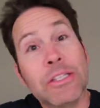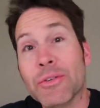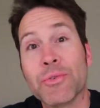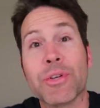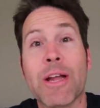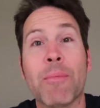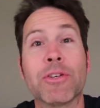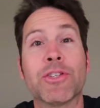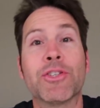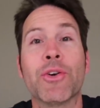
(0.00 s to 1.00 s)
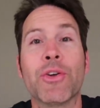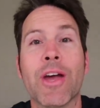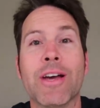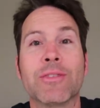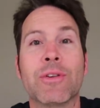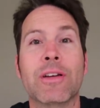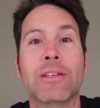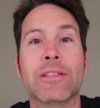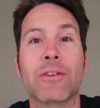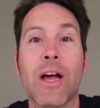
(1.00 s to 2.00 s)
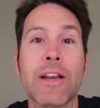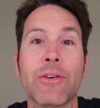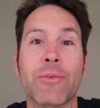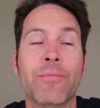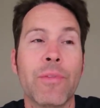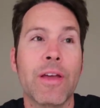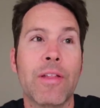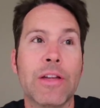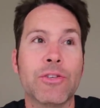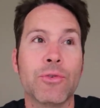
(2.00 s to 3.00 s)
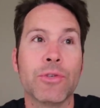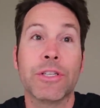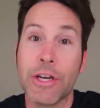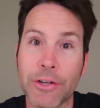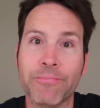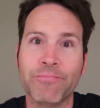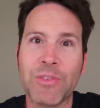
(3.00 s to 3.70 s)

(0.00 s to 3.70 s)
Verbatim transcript: there's really not much to show you guys until I do, and that's usually dinner.